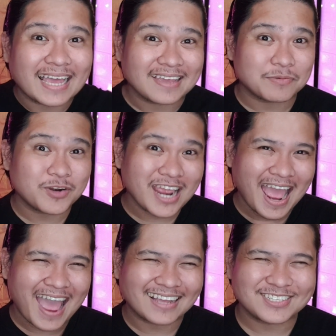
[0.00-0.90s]
I am a
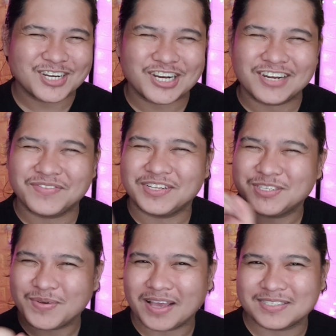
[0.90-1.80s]
reactor, and if you
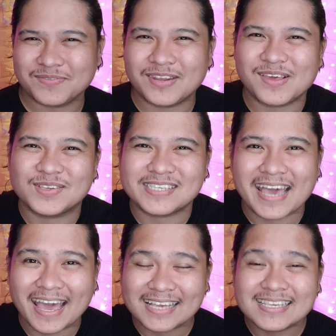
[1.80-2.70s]
do have some videos
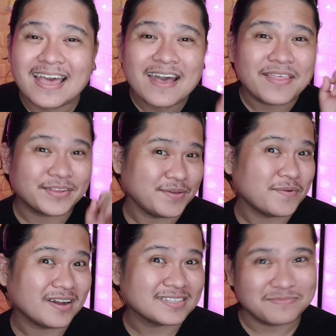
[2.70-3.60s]
guys that you
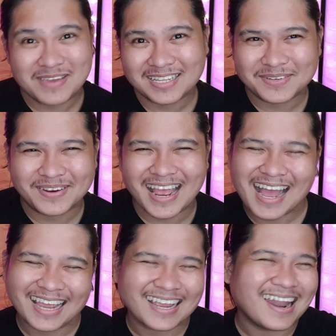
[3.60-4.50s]
want me to
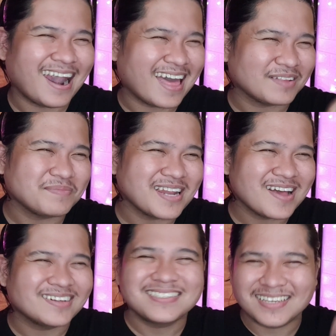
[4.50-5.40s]
react, let me
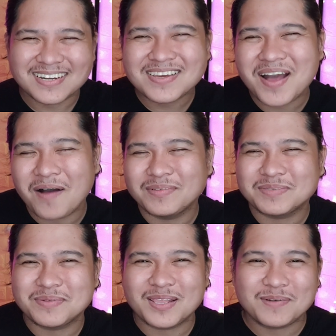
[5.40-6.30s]
know down in the
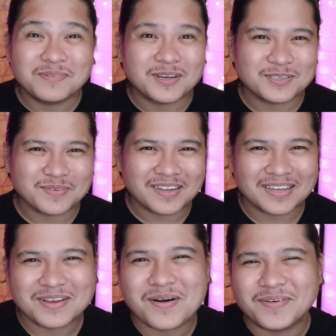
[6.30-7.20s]
comments below because we're
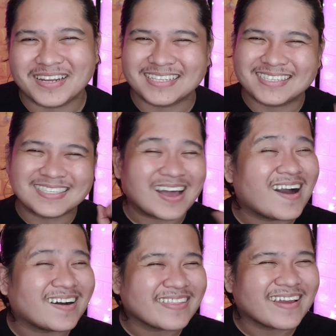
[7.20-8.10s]
gonna go ahead and
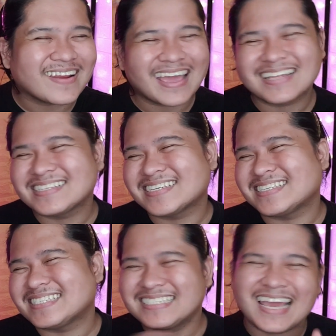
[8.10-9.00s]
talk there. And
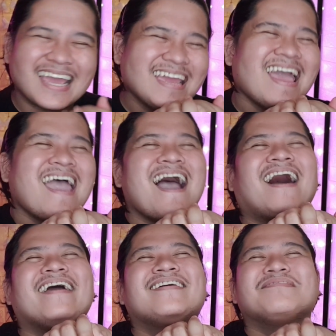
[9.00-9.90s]
today
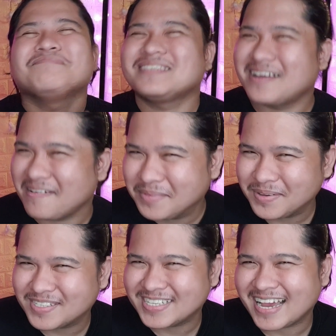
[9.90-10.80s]
I am
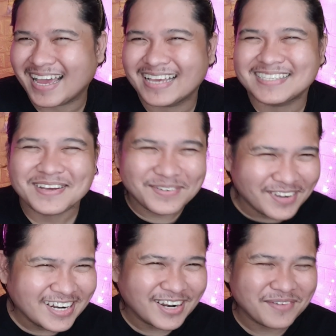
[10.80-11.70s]
coming at you guys
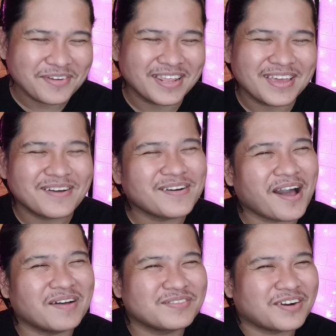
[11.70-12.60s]
with another video
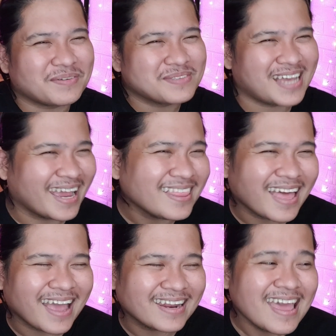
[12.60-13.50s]
coming from
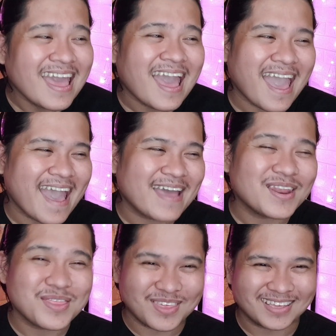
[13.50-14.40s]
Thailand,
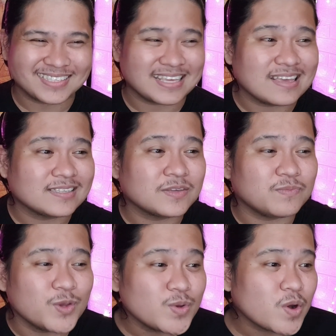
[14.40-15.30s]
and this is the
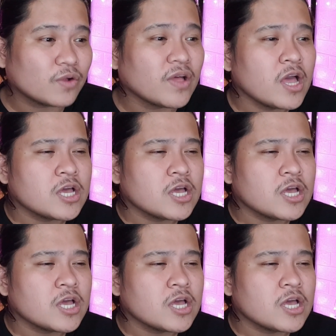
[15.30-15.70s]
MewGulf.